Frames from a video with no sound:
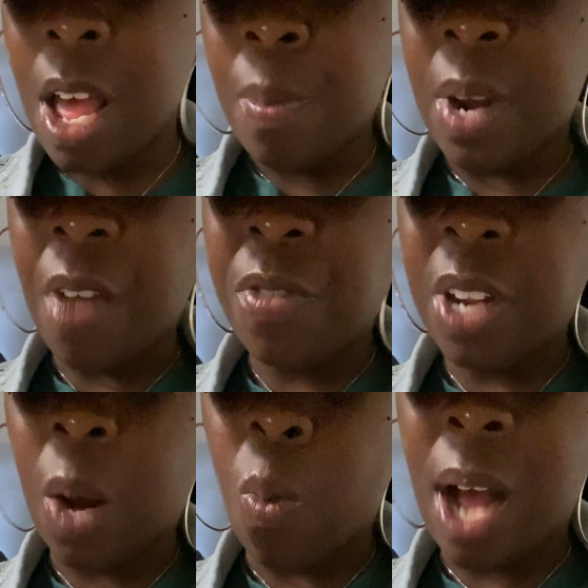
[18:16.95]
But I feel
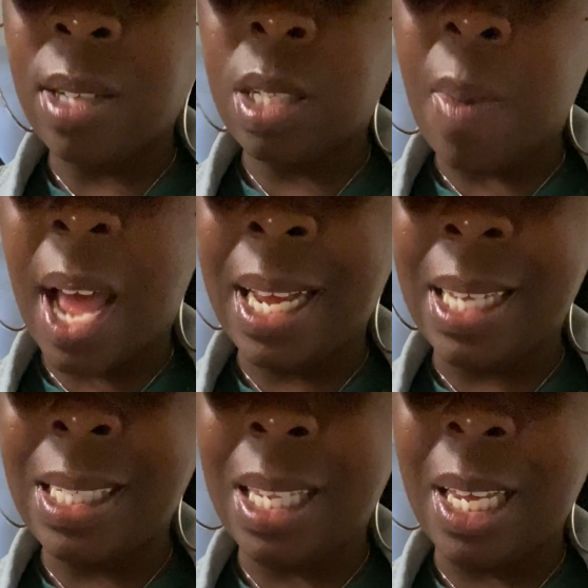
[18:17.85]
like while somebody
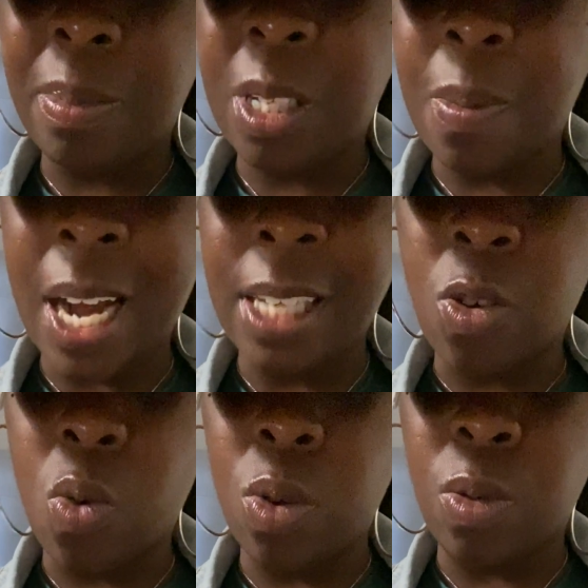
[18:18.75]
is asleep, somebody's
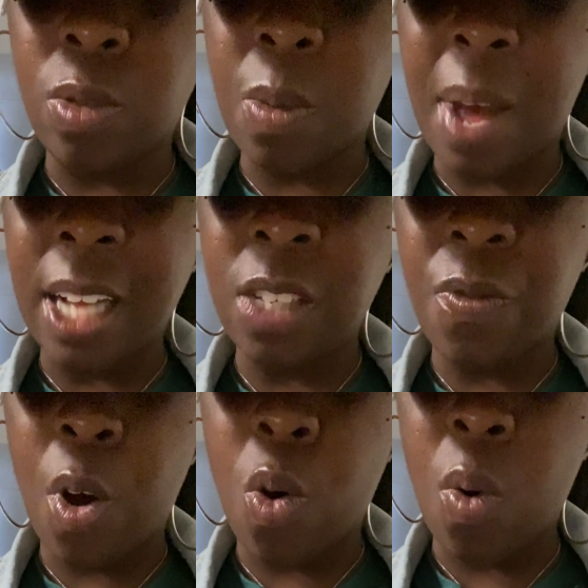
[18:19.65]
going through somebody's
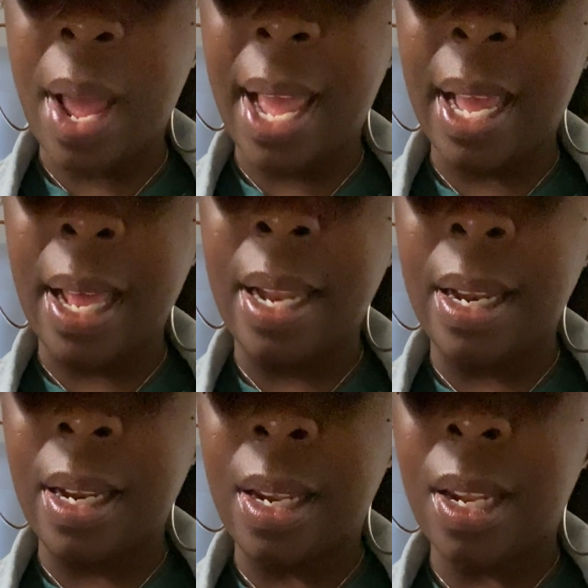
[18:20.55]
phone and